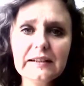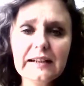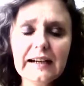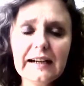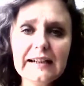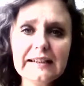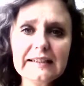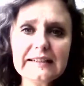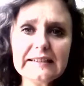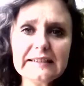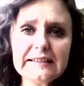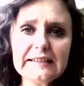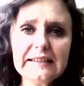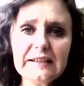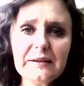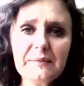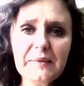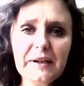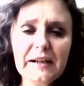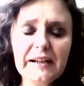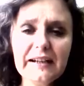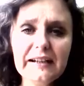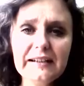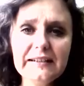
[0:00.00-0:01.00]
currently
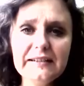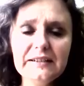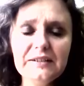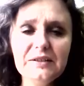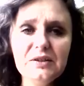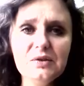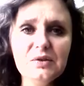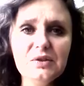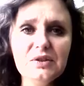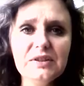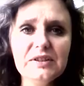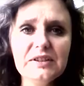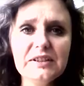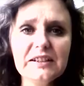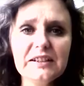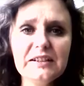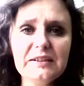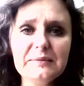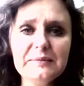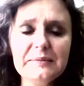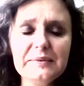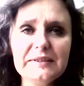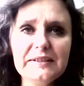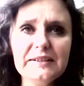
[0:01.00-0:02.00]
my attitude is
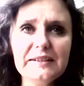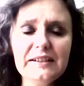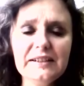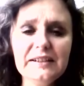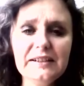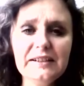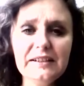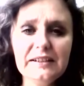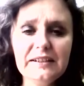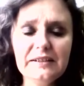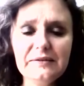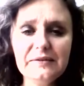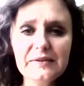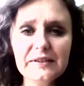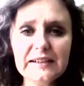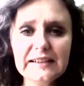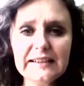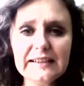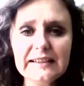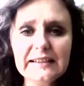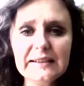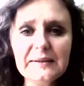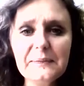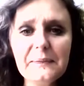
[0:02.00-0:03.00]
completely
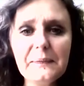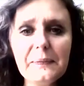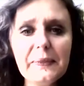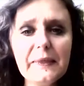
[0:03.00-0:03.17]
different.